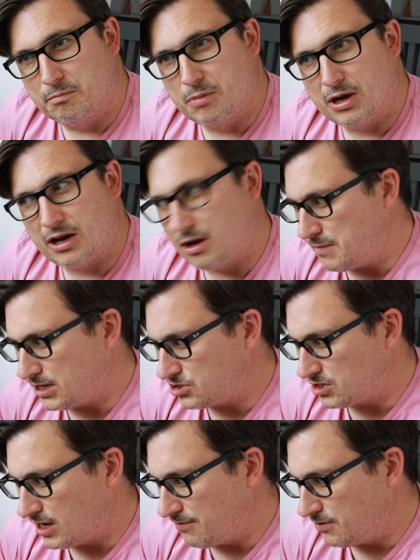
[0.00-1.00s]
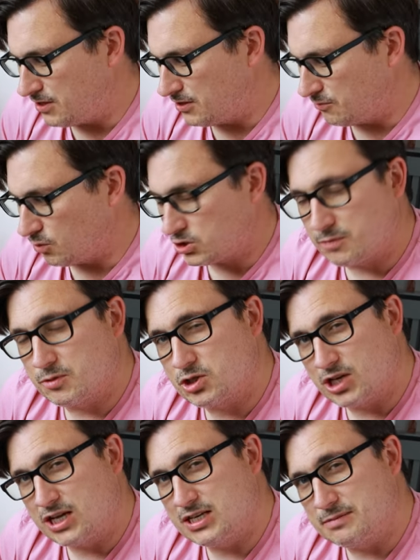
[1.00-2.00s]
But I imagine if the washing
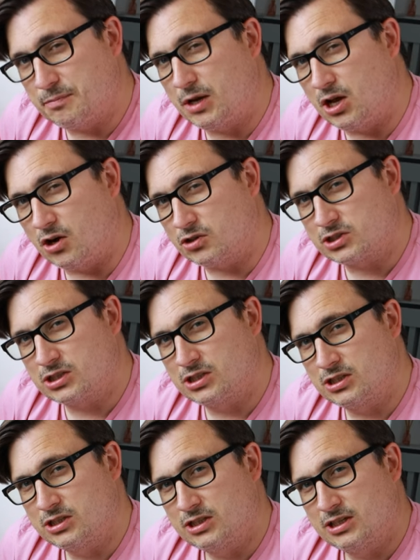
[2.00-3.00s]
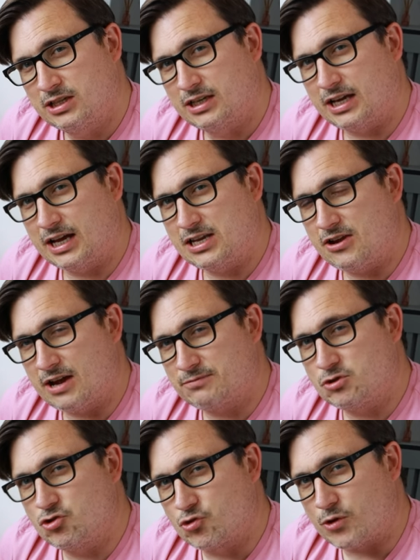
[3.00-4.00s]
machine is blocked, and you
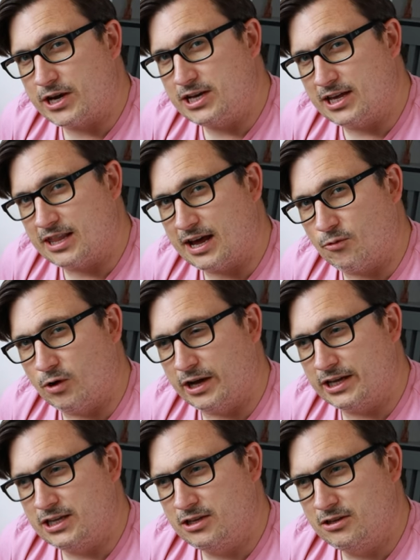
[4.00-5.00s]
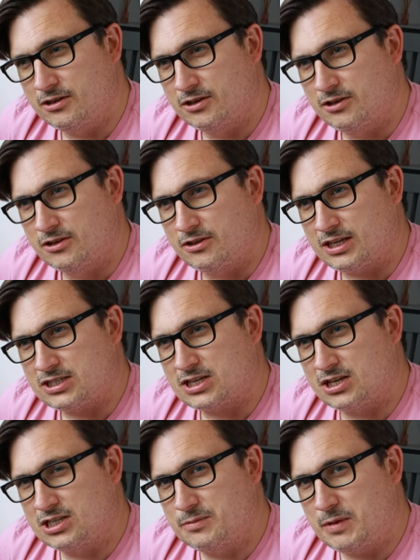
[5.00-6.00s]
have to drain it that way, that's
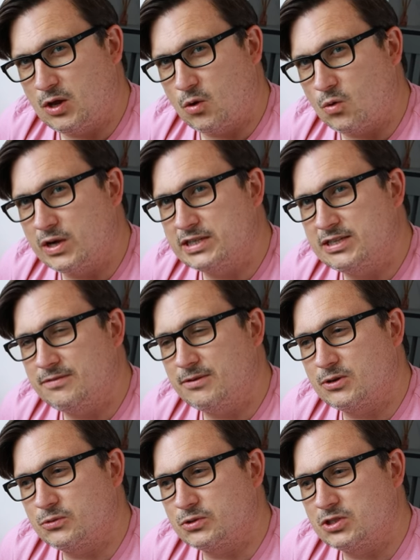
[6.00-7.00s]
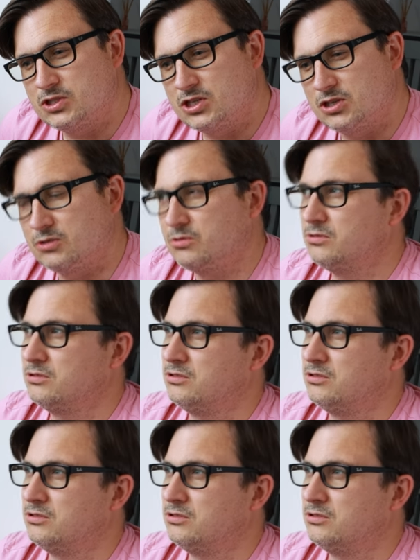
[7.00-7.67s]
going to be quite difficult to do.